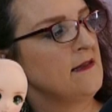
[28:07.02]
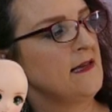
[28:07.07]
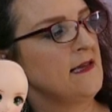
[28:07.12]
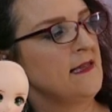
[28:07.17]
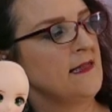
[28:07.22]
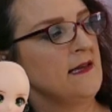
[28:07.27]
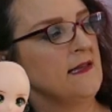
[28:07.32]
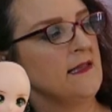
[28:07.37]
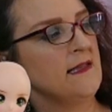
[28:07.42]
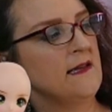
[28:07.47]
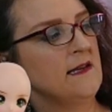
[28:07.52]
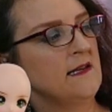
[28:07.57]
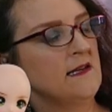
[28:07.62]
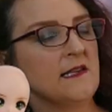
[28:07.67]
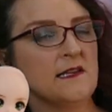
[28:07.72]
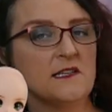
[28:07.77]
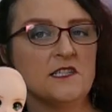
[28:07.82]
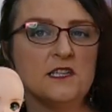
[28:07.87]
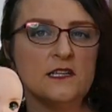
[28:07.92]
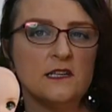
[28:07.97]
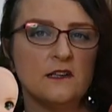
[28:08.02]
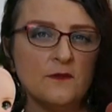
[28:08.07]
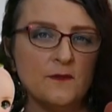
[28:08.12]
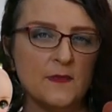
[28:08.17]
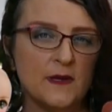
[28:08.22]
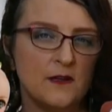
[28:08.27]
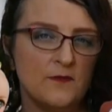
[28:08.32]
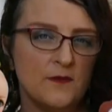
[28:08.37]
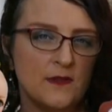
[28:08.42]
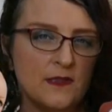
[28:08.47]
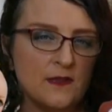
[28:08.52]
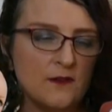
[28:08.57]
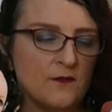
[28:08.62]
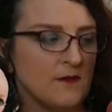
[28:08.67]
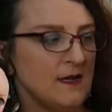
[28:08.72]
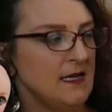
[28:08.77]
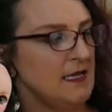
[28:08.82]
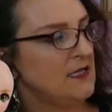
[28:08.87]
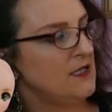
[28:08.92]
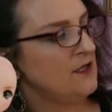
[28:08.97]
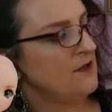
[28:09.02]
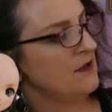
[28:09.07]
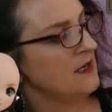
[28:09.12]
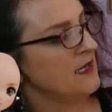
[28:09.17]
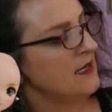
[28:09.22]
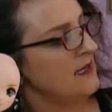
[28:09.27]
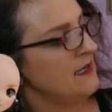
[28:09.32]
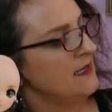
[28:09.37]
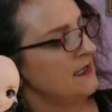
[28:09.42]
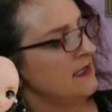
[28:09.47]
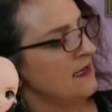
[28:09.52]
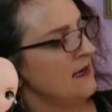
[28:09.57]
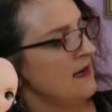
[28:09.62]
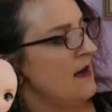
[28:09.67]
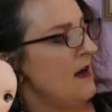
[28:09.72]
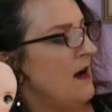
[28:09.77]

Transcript: they think that she'd look better with the green circulars.